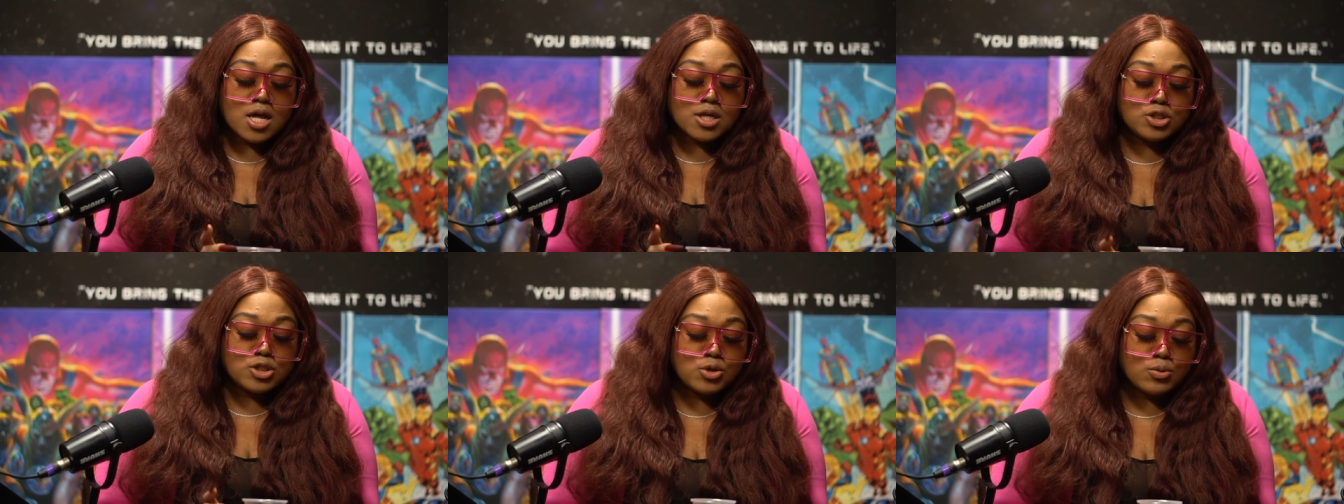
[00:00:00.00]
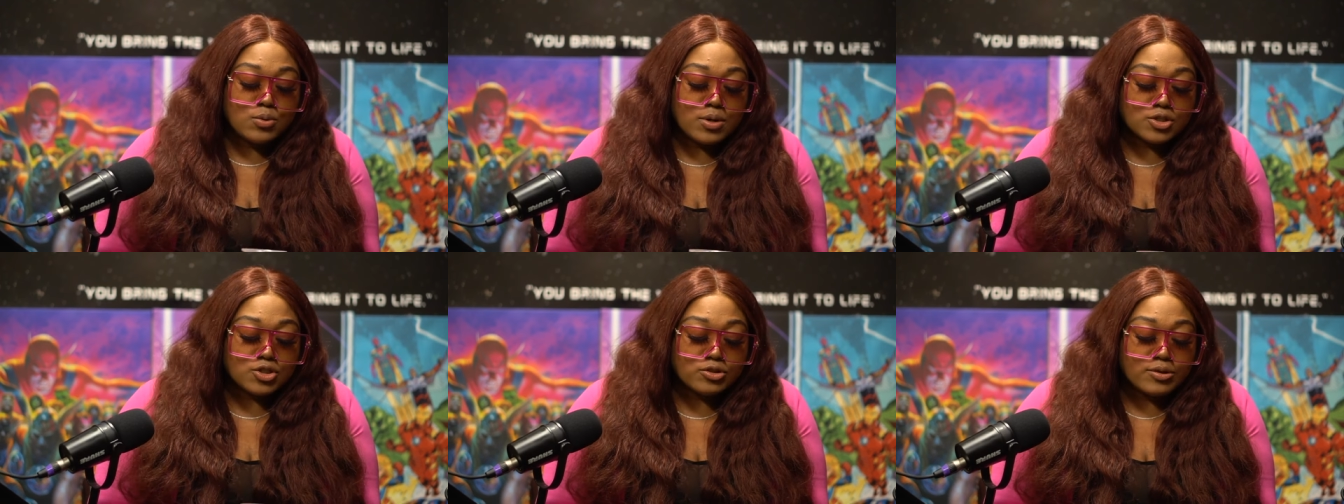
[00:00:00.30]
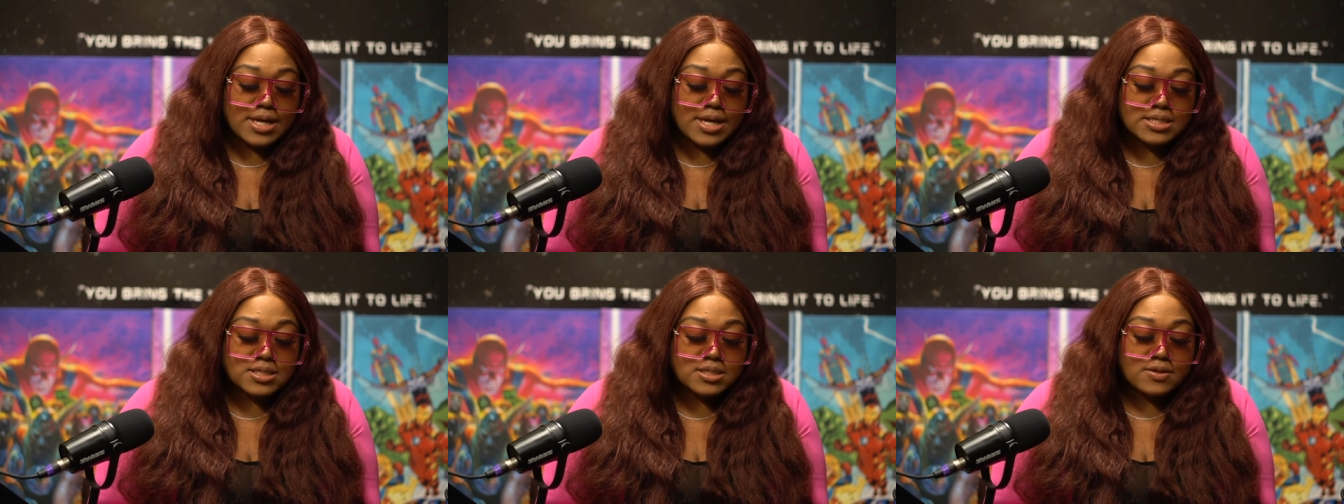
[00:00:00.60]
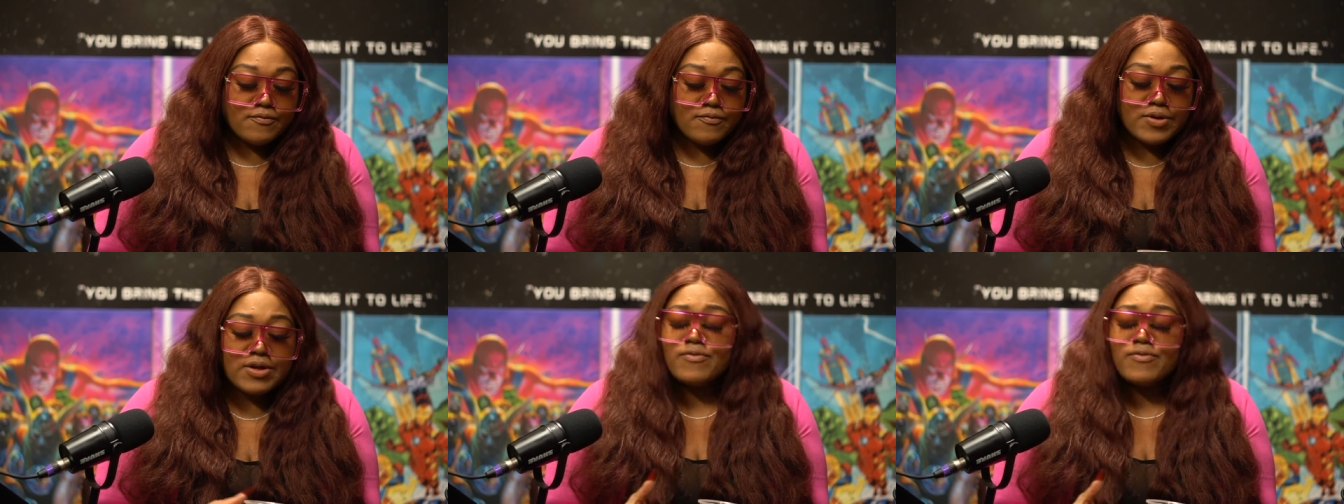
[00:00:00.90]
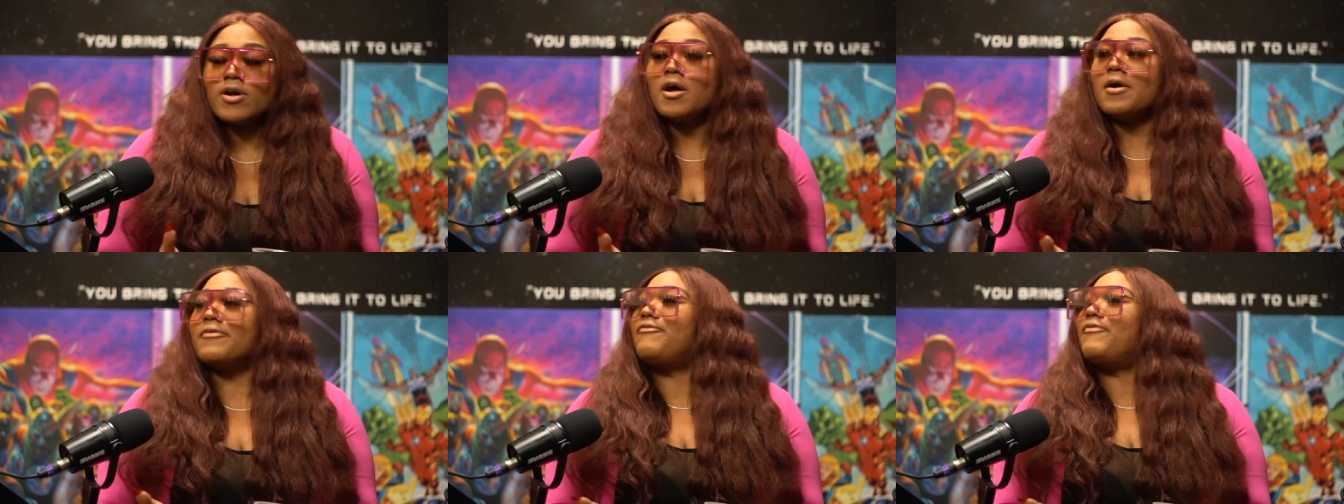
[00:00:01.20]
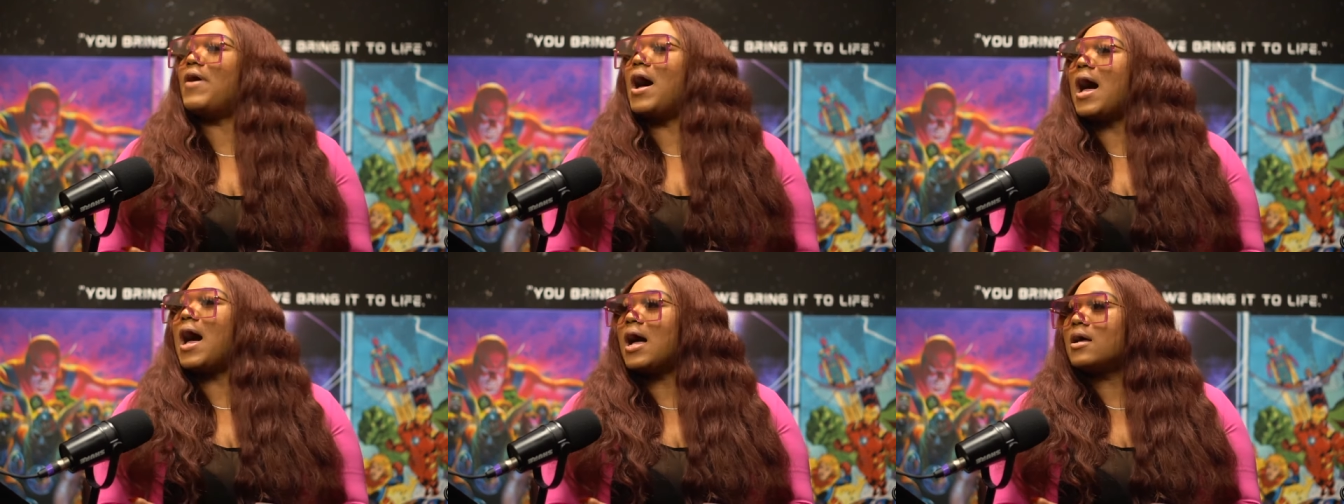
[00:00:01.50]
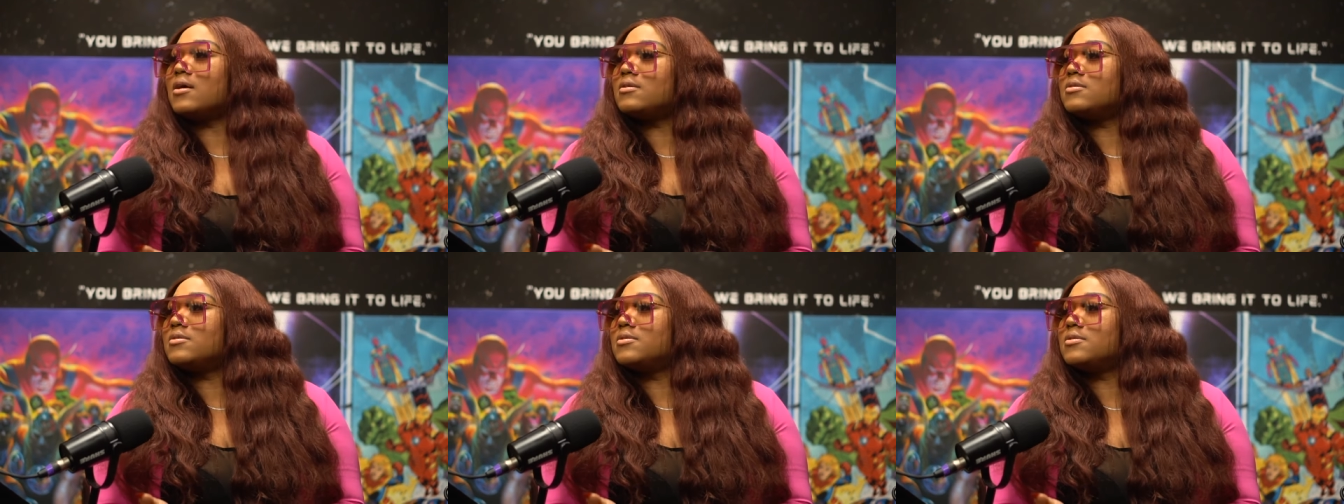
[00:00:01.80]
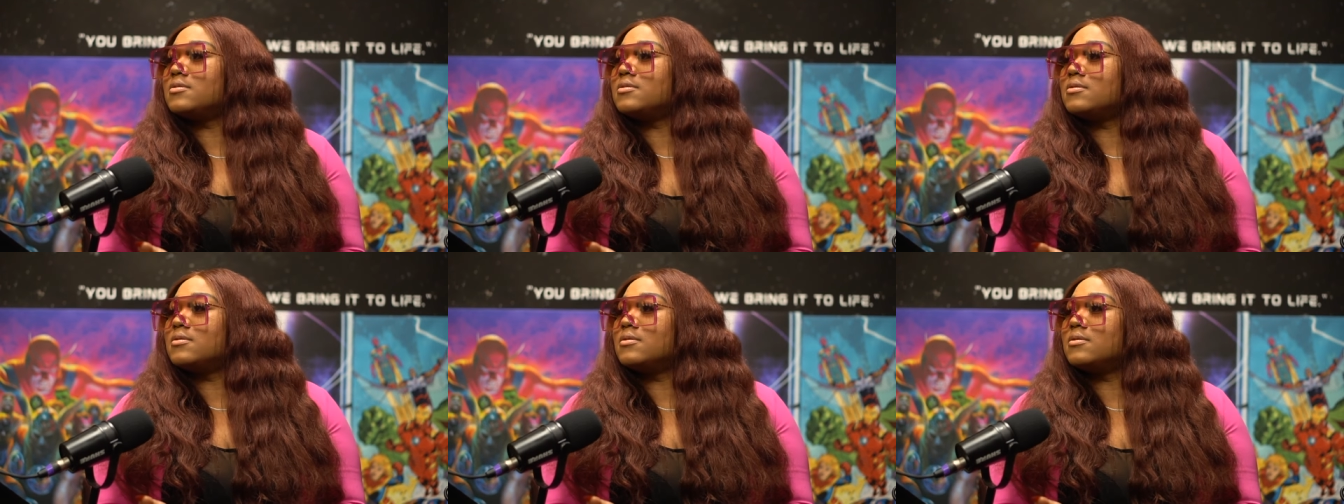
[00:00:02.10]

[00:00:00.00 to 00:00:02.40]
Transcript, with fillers: to address Vivica Fox